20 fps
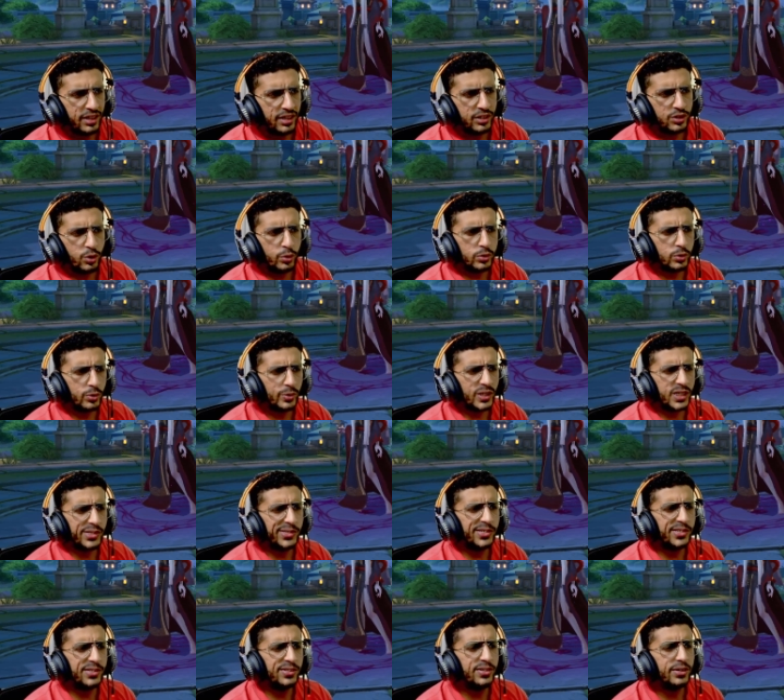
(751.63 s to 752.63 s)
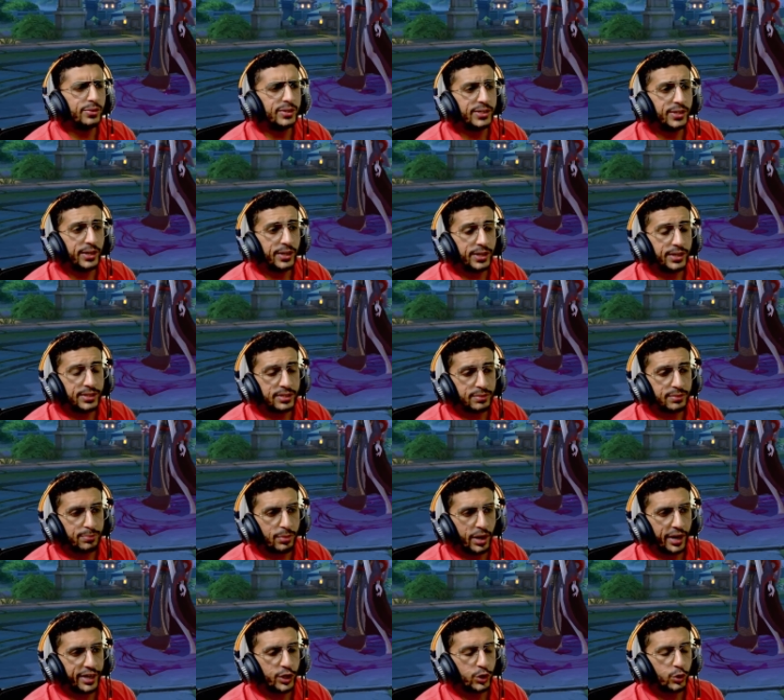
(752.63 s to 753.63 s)
It also increases the resilience
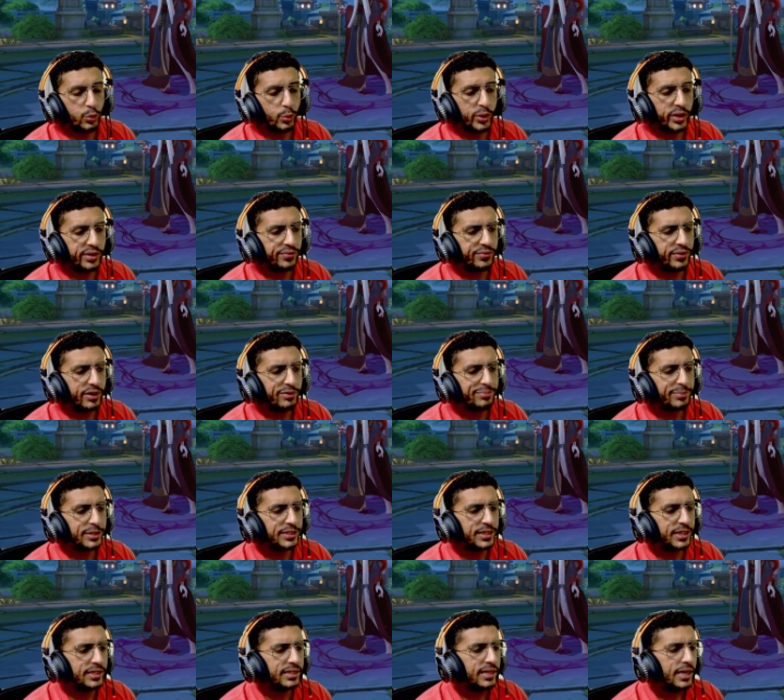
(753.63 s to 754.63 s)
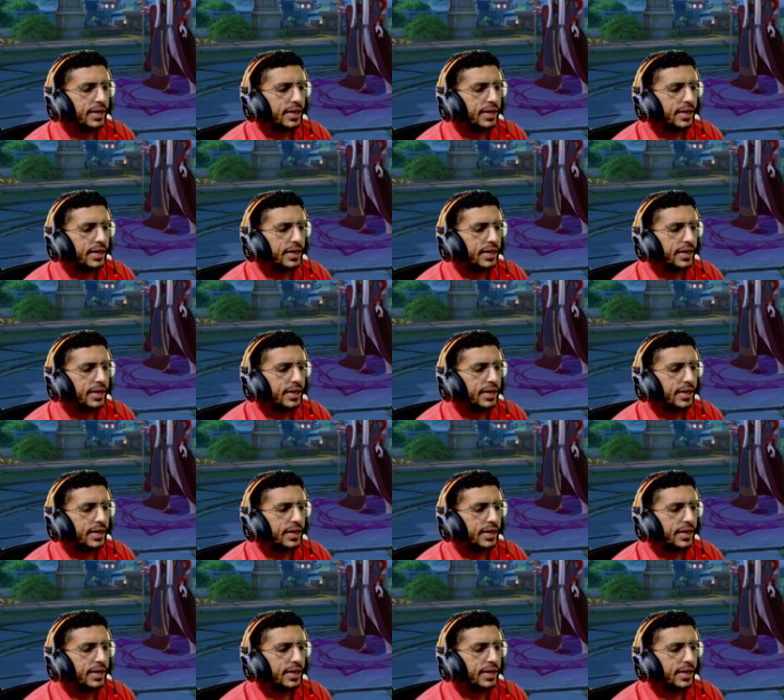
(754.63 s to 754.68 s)
by 25%.